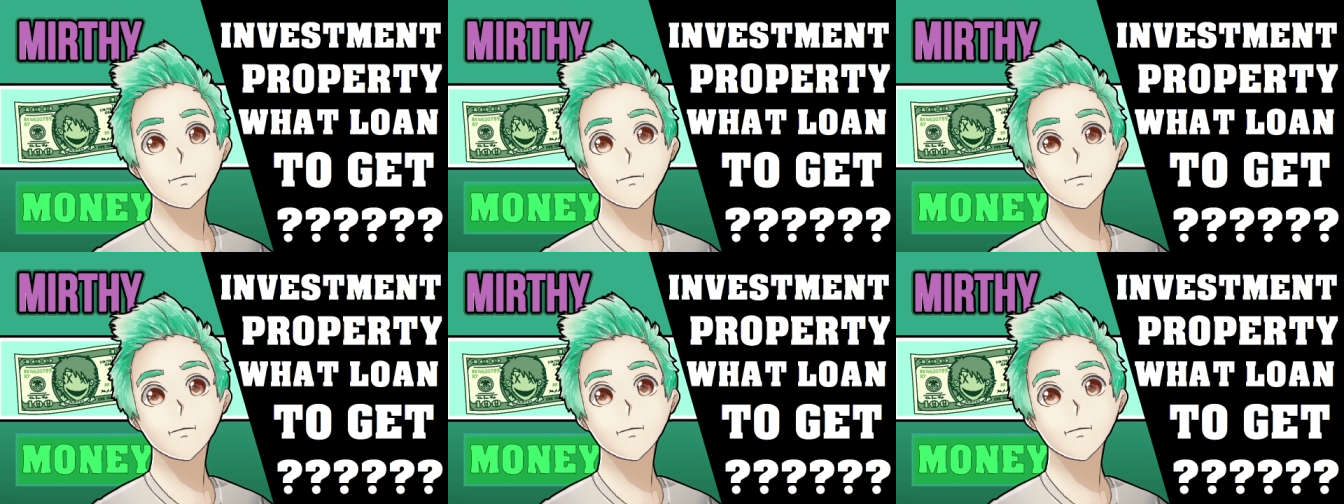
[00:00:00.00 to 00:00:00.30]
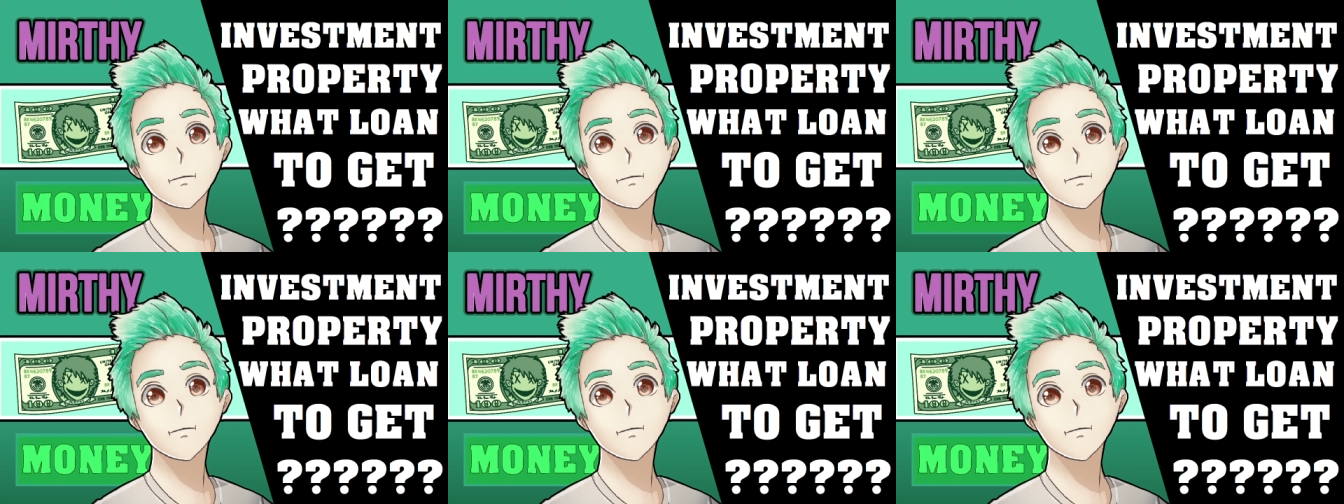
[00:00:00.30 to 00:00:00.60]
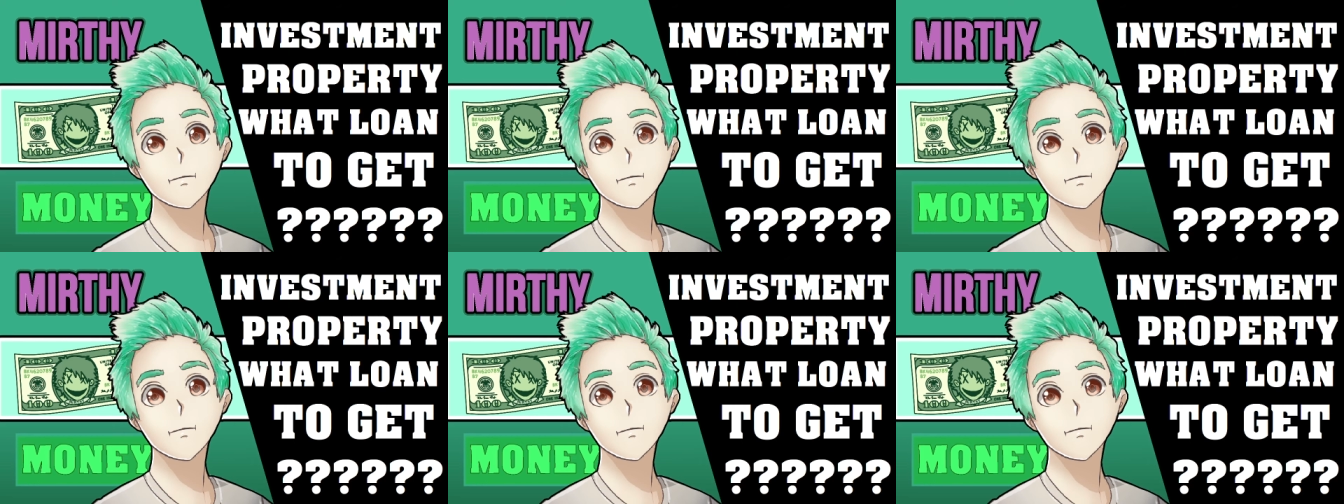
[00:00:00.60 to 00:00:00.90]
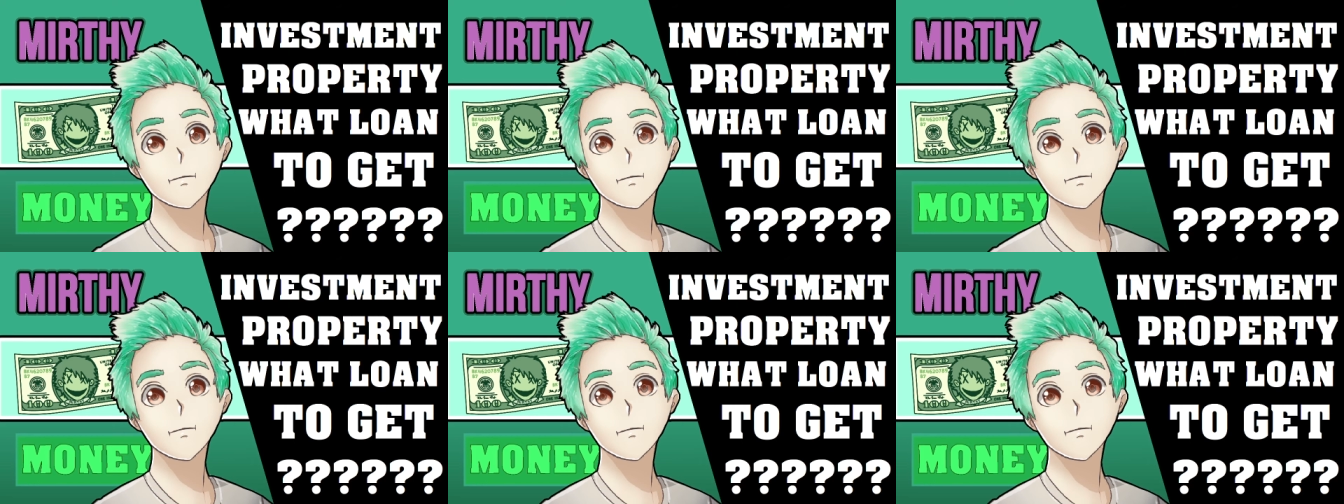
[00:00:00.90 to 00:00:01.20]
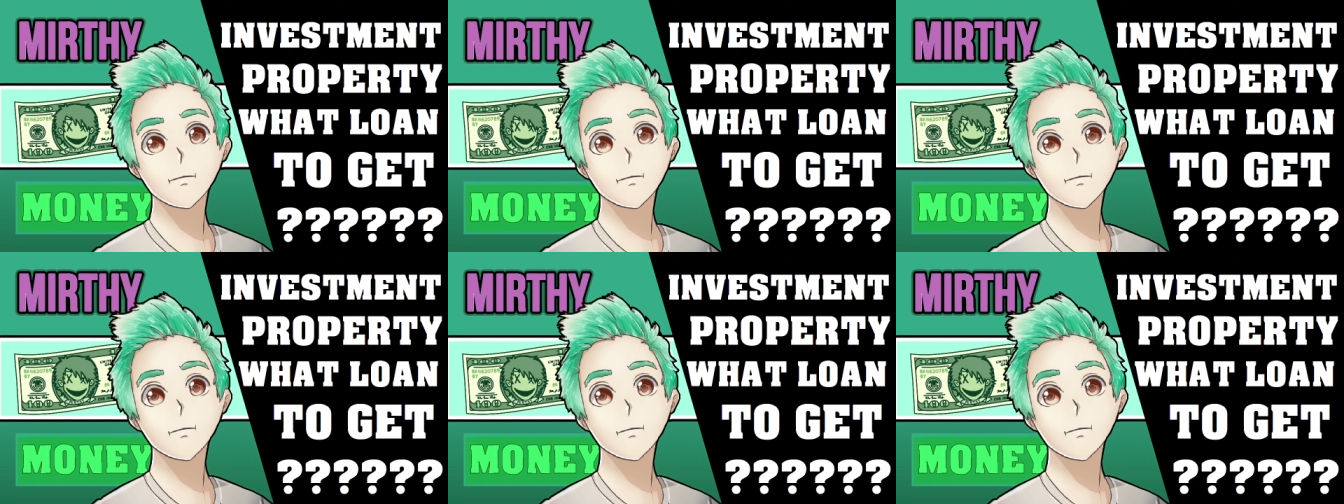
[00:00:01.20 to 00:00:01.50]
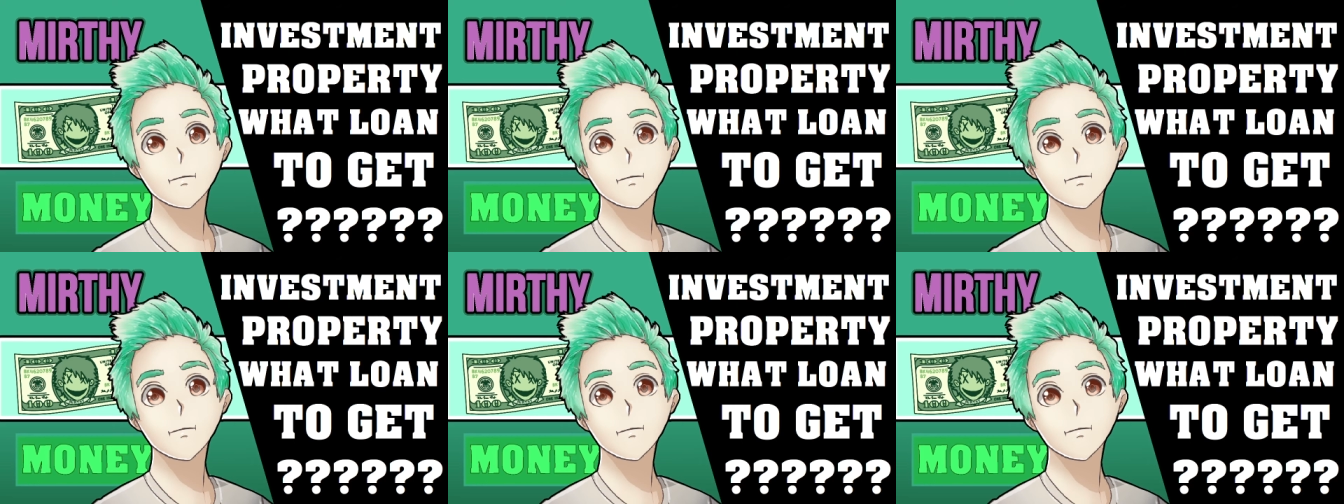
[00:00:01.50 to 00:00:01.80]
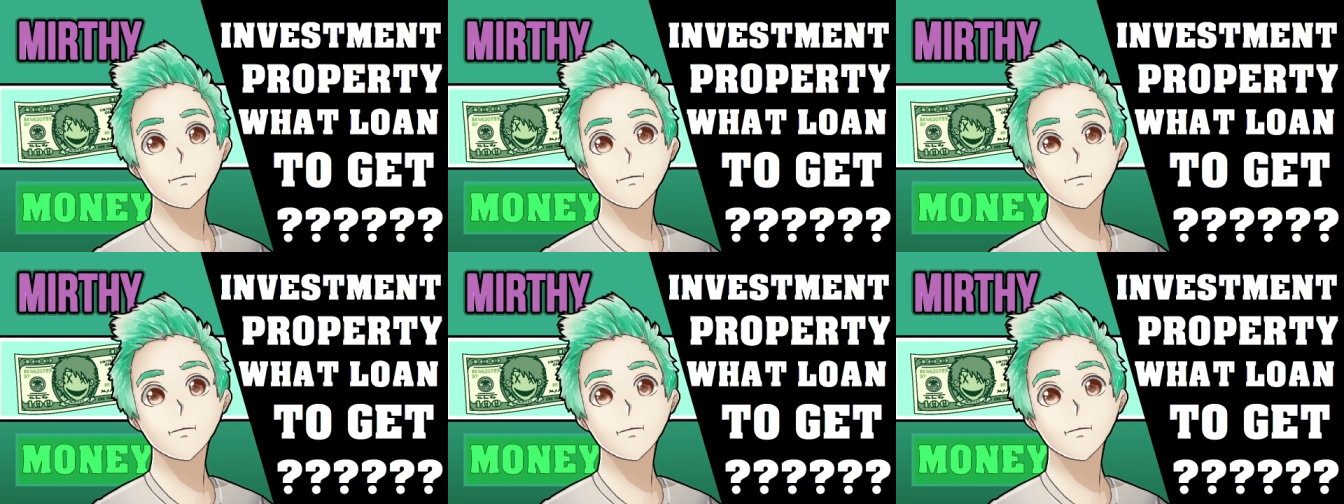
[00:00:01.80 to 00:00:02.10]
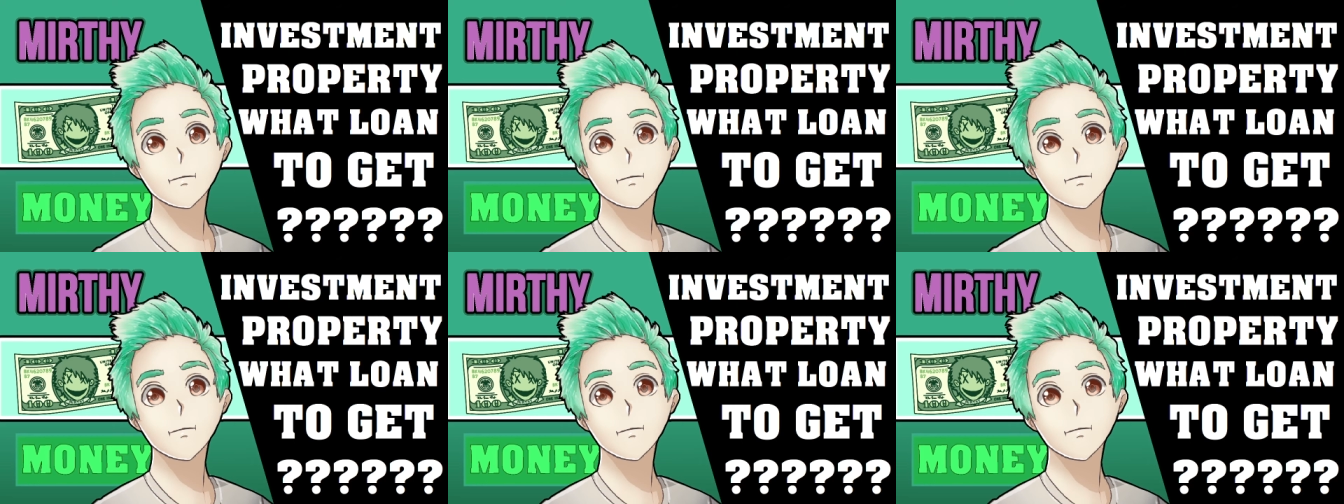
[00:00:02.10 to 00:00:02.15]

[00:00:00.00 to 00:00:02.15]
An FHA loan is a mortgage that is